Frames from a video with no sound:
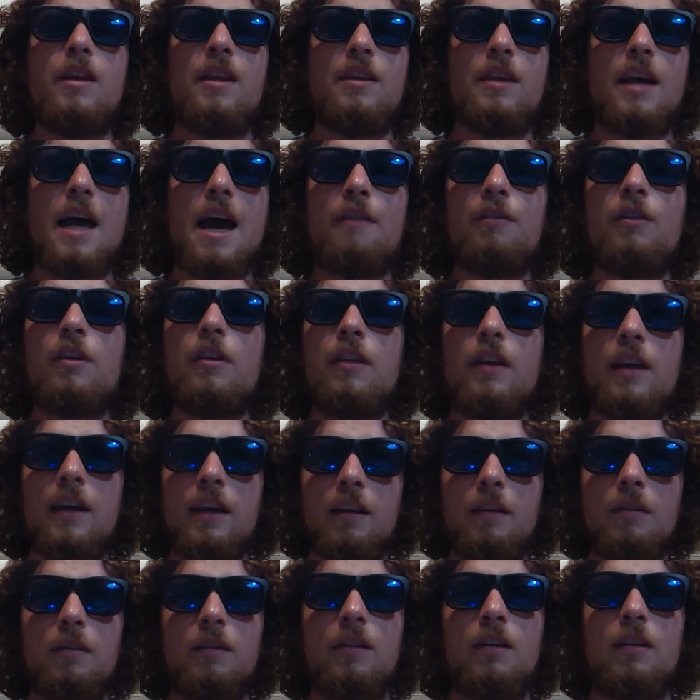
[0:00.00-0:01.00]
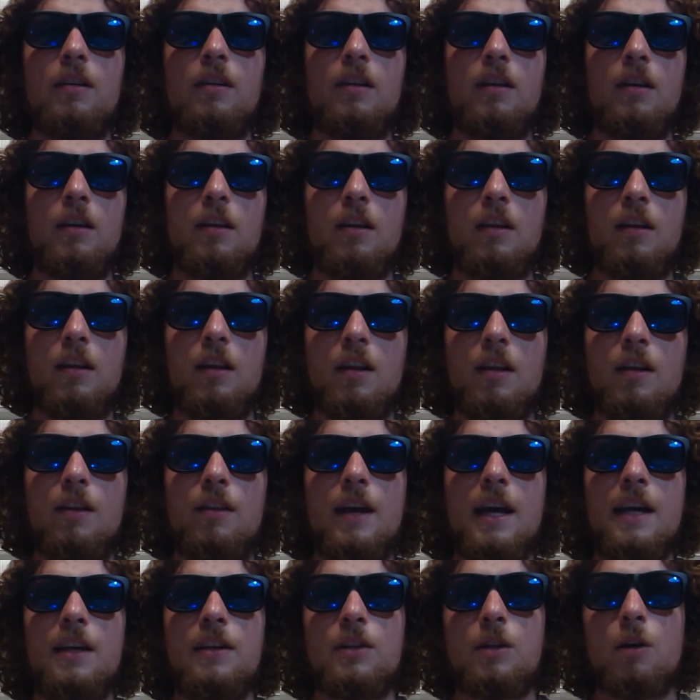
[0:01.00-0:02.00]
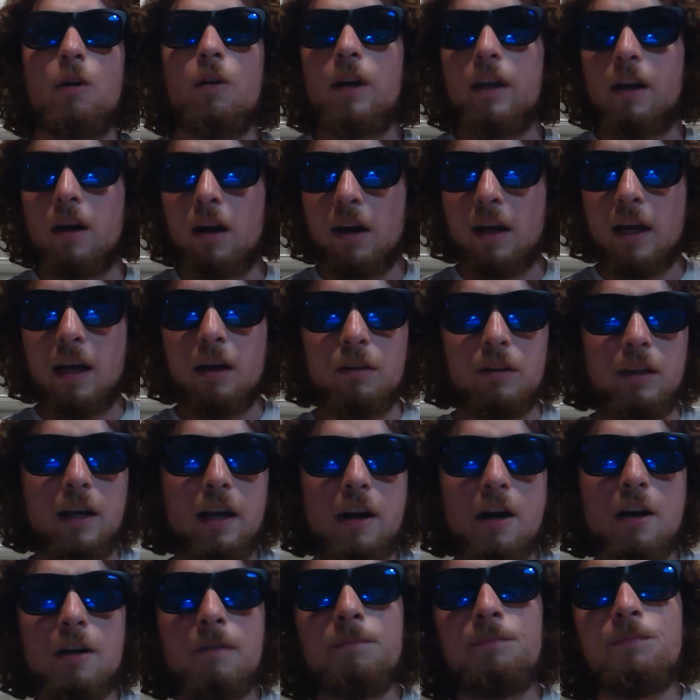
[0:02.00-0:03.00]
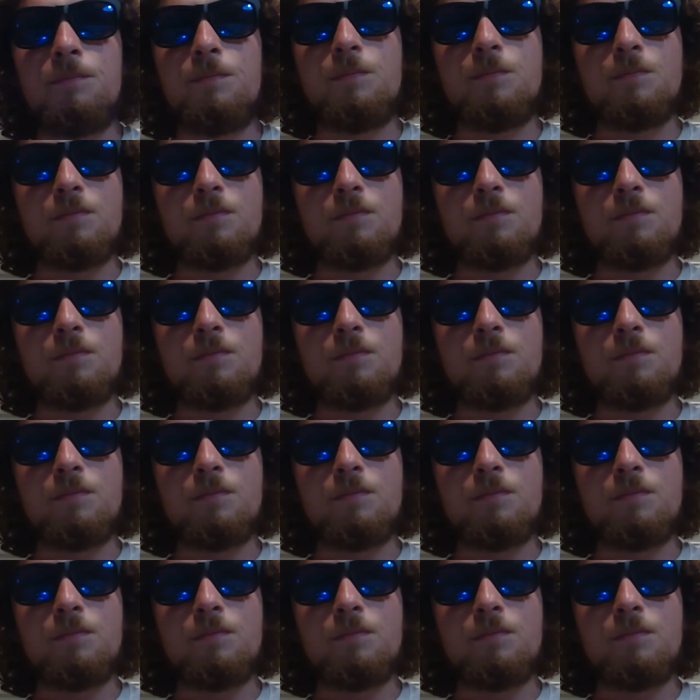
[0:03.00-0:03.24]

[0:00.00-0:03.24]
everything that is going on out there